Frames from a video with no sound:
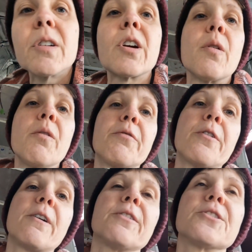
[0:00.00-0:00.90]
go on
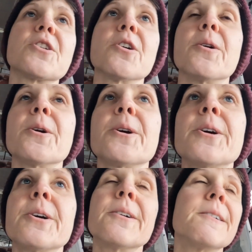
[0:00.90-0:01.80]
forever, so
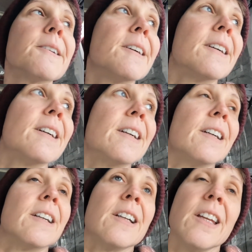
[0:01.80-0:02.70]

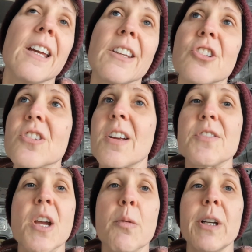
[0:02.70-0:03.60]
yeah, you just have
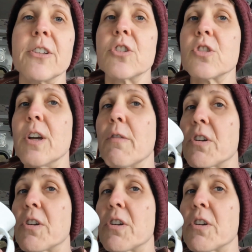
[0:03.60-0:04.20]
to get willing to treat